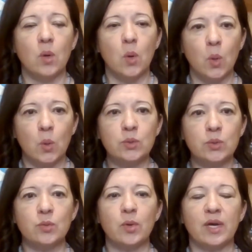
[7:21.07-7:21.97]
hold
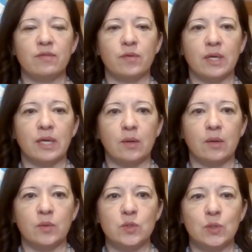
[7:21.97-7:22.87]
your breath for a count
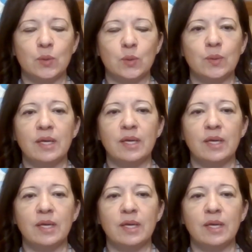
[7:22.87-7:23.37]
of 2,